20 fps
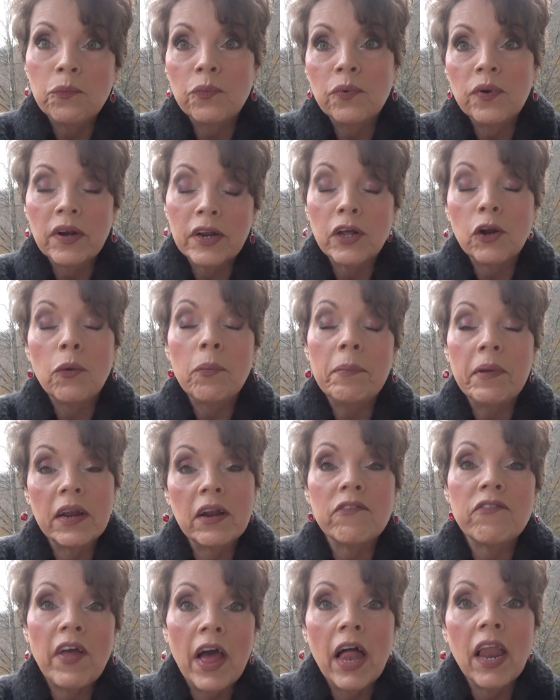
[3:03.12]
little bit
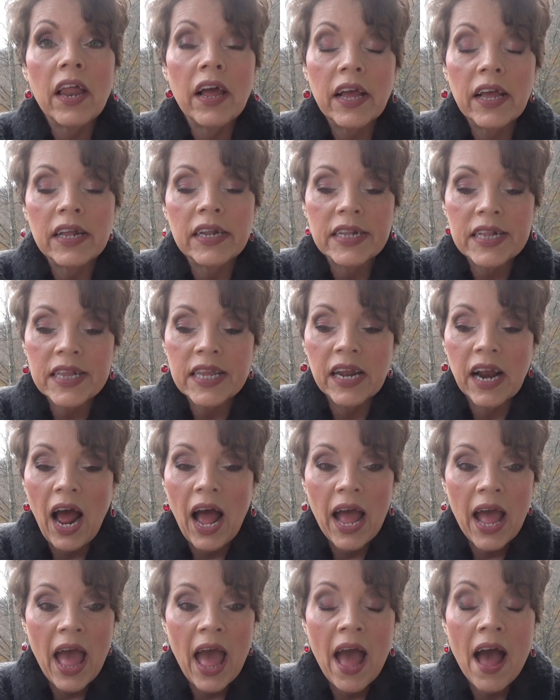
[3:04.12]
of elegance that
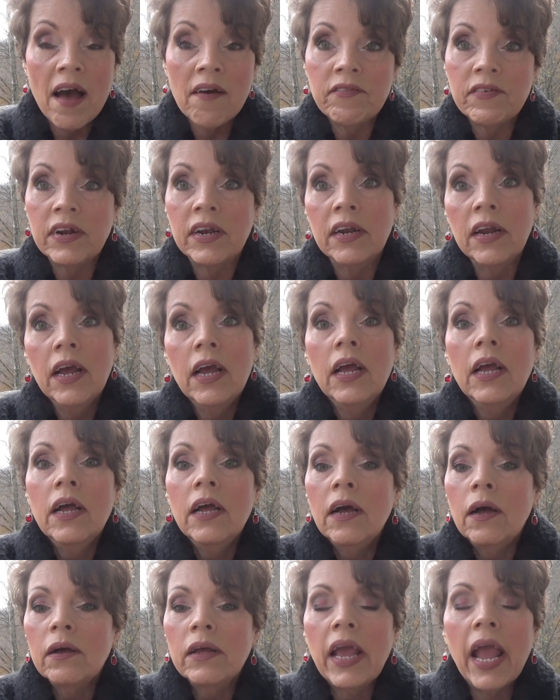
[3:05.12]
I have. And
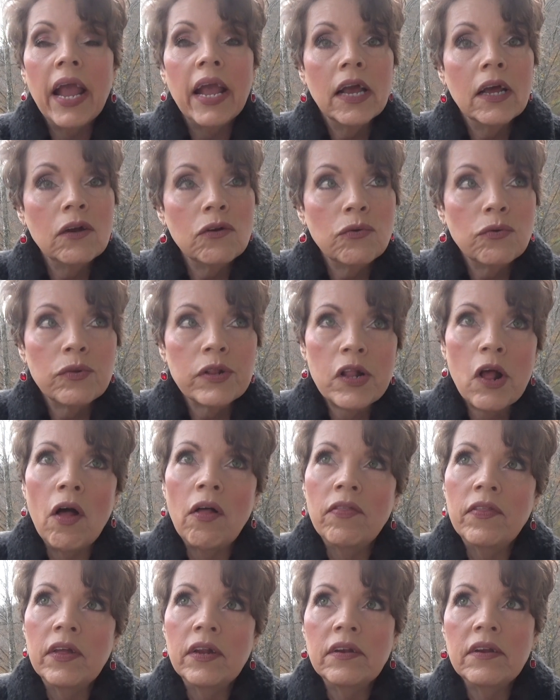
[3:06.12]
candles
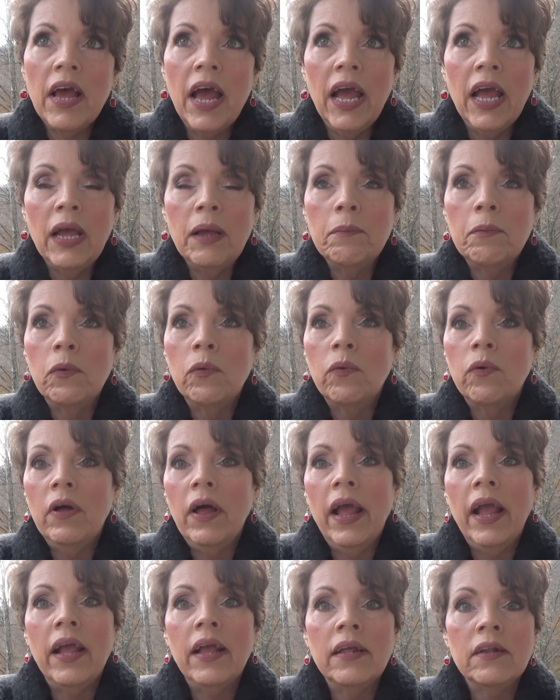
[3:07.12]
on the table.
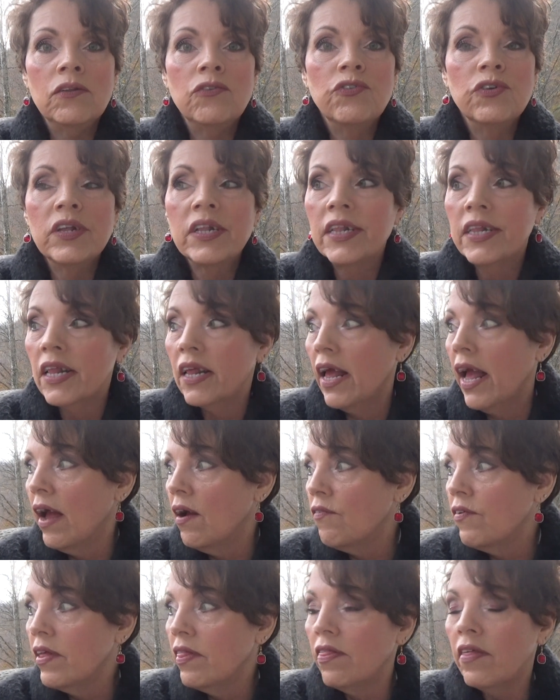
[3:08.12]
And just
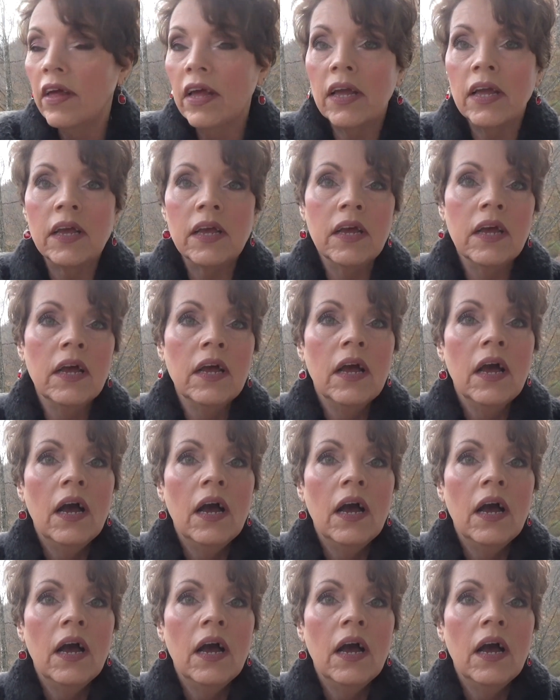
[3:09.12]
everything,